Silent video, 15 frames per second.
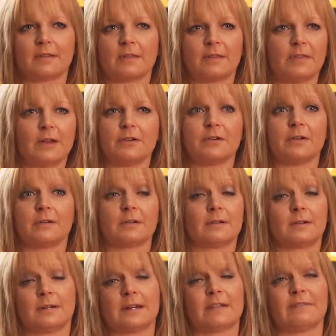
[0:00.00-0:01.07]
they're
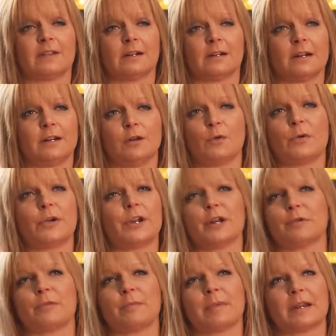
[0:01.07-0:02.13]
definitely nowhere
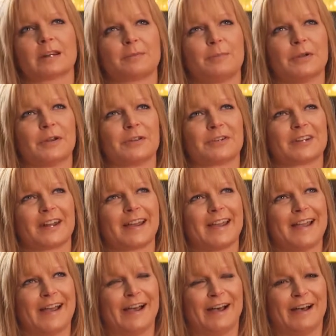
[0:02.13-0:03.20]
near the biggest bills that I
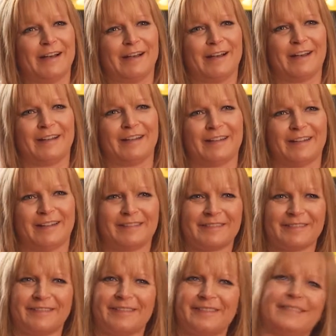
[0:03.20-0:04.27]

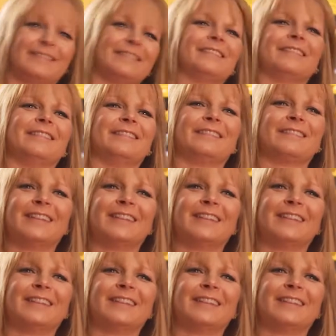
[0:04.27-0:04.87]
have.